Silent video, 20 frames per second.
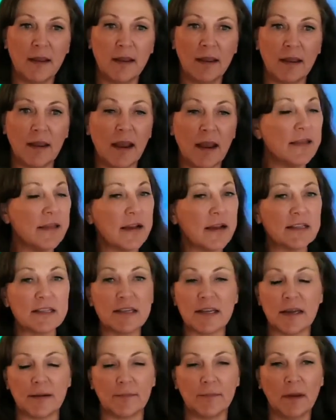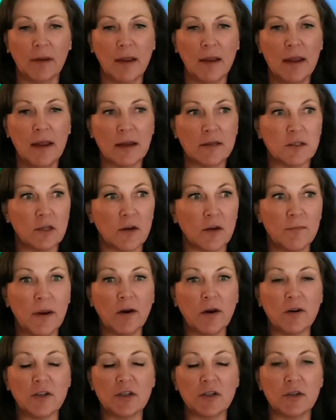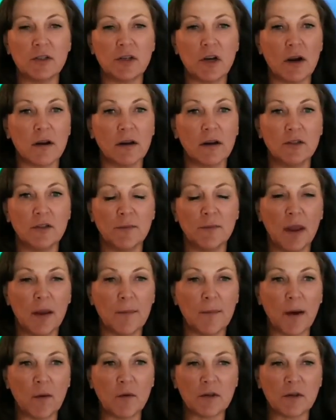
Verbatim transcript: And that's it. So Mary starts talking to me about what's